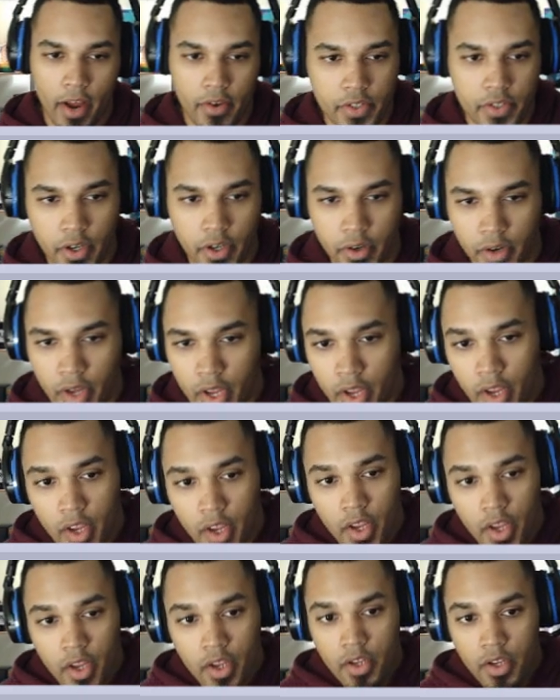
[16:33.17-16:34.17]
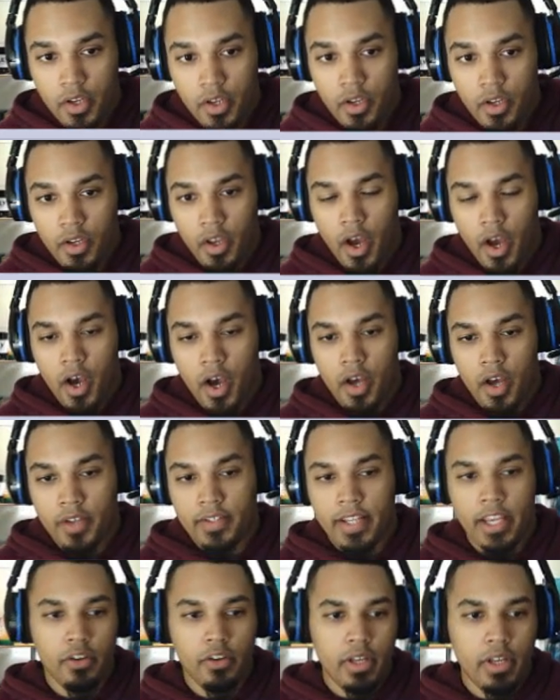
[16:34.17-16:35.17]
So,
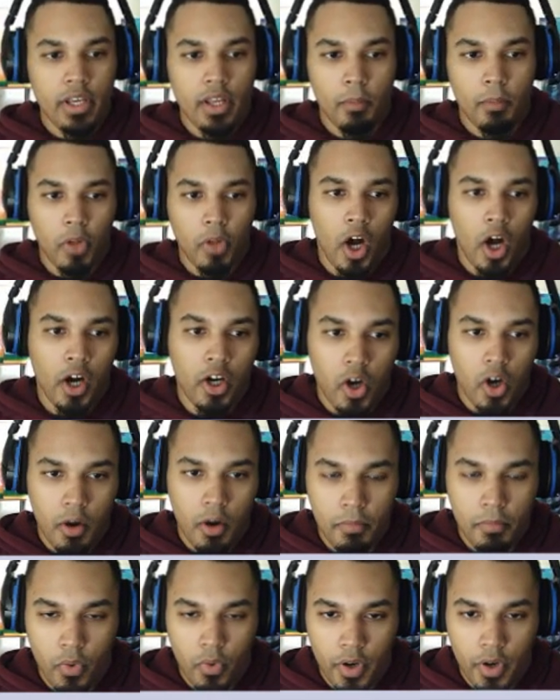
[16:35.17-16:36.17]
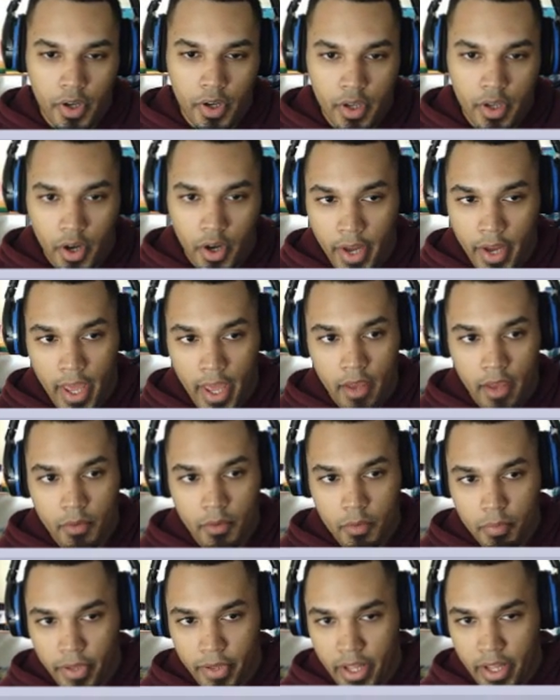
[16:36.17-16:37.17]
say you need a blocker on board. Okay,
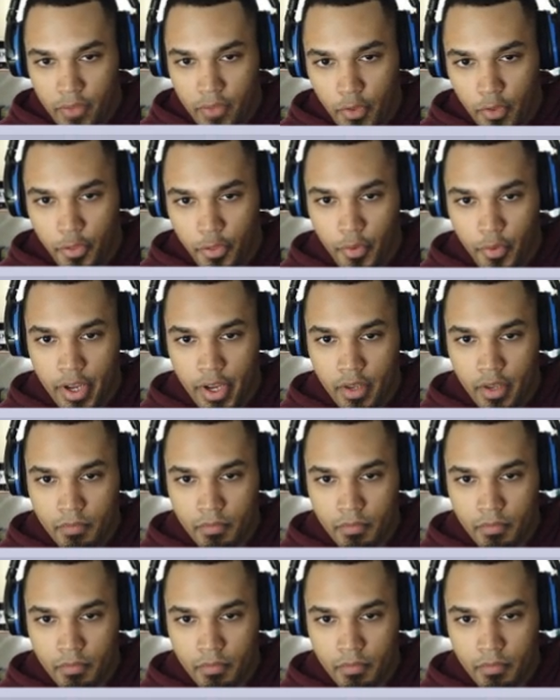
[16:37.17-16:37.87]
play level 3